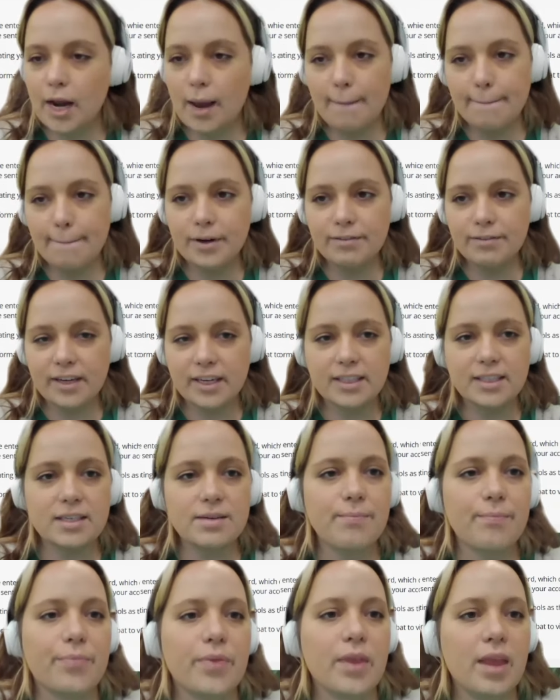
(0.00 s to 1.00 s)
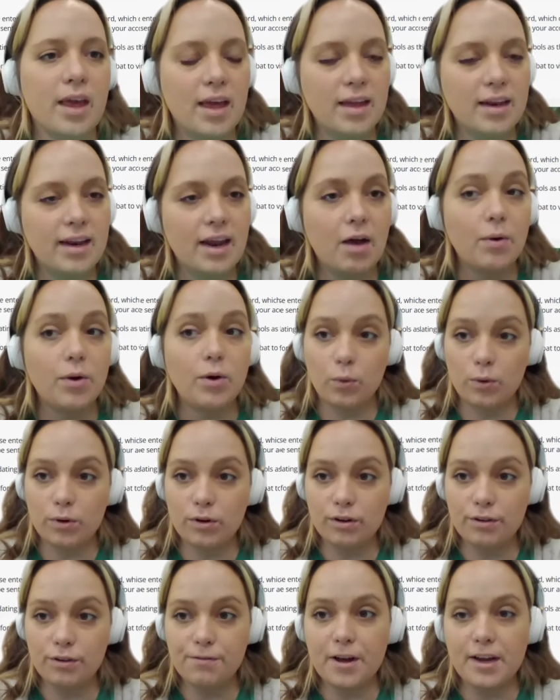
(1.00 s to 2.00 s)
Perfect. Now, in order
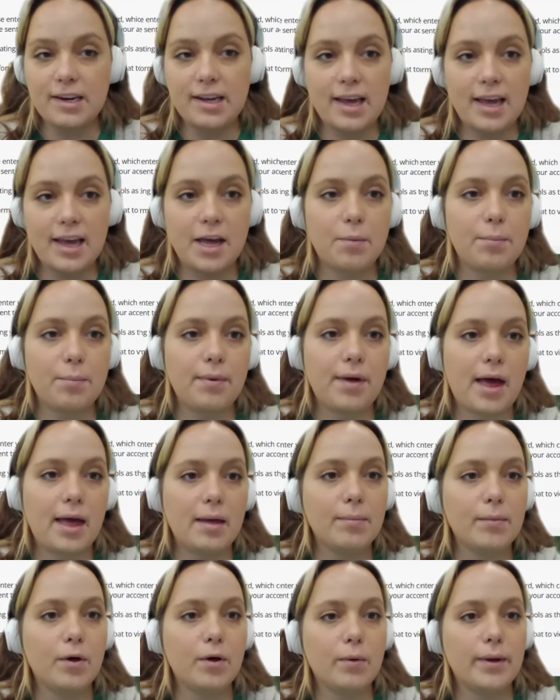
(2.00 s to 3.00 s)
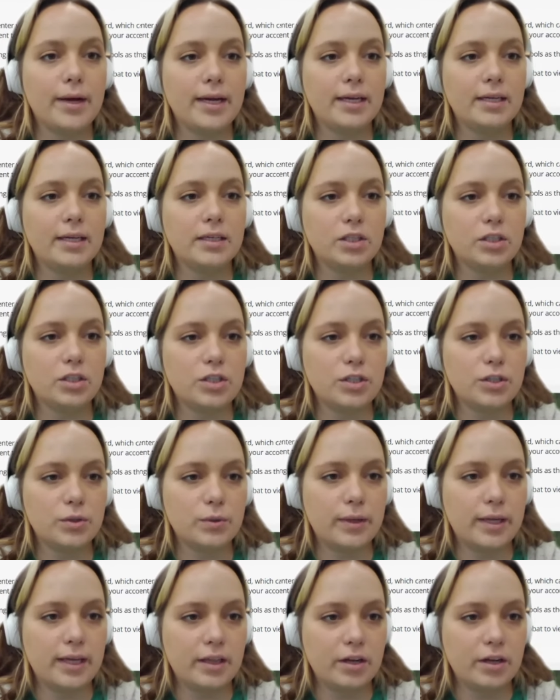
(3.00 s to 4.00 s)
to find camp, I am going to
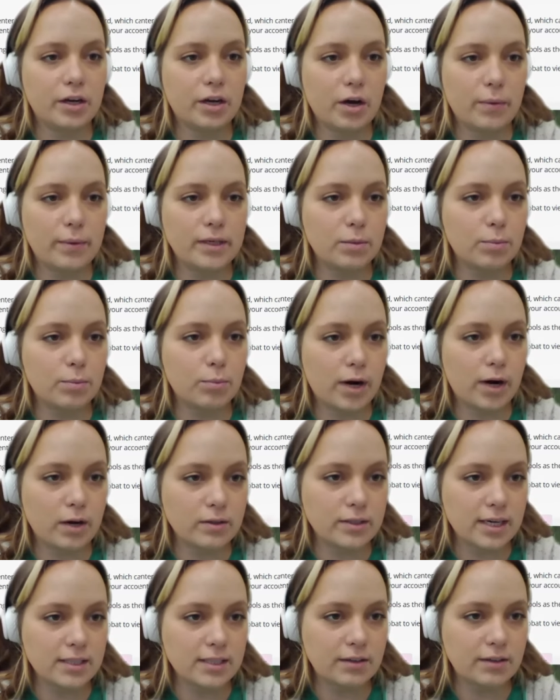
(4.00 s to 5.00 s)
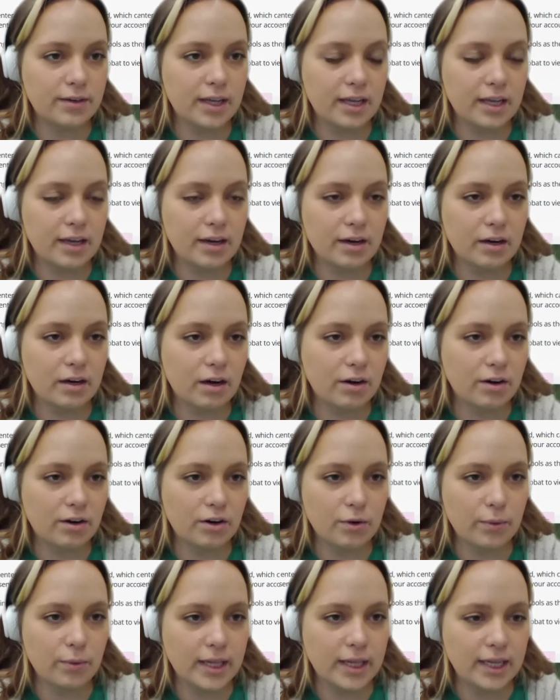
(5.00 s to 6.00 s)
either go into Browse Activity here under
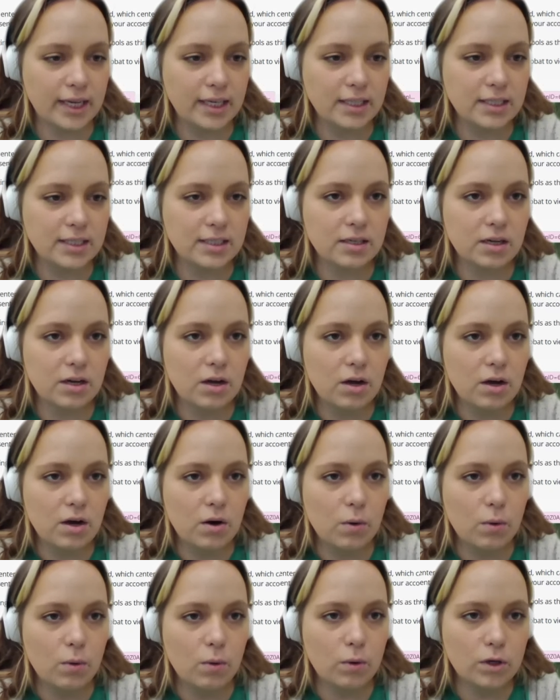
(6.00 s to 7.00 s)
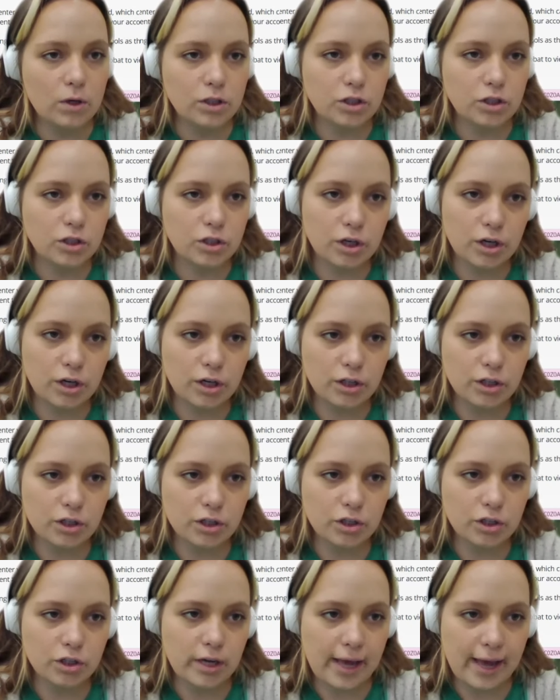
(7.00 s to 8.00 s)
Quick Links or
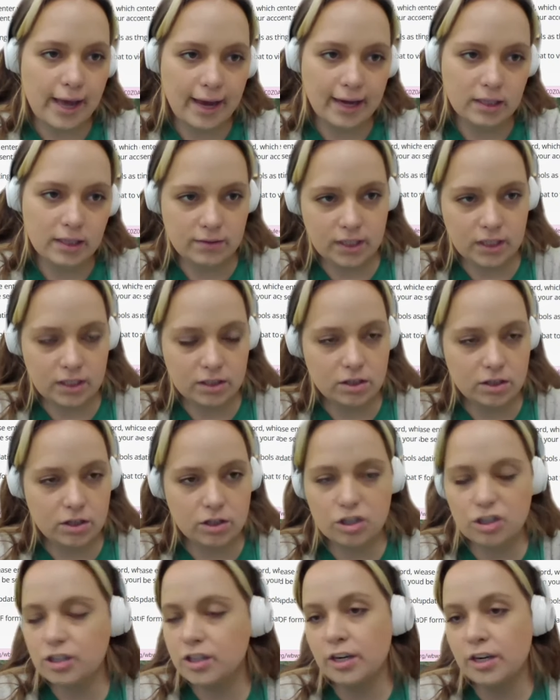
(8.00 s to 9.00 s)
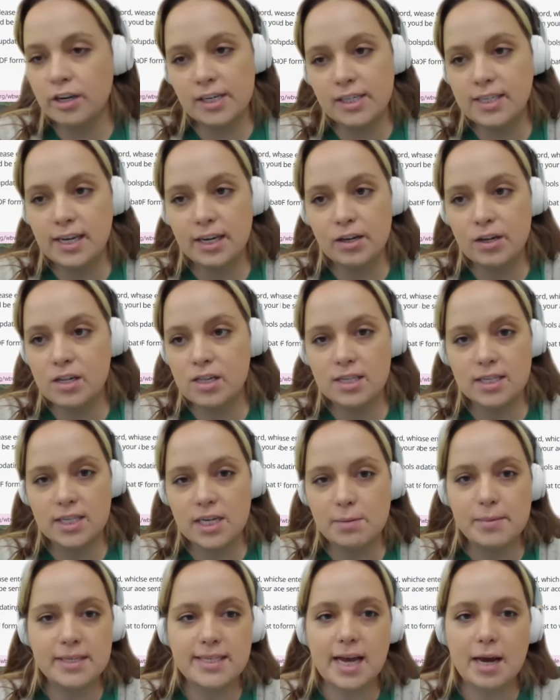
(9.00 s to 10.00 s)
Search Activity Search. They're going to take you to the same
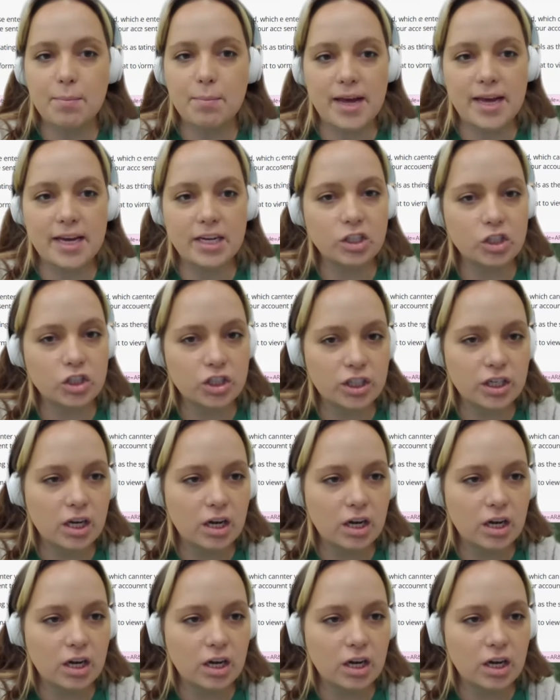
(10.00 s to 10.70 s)
exact page.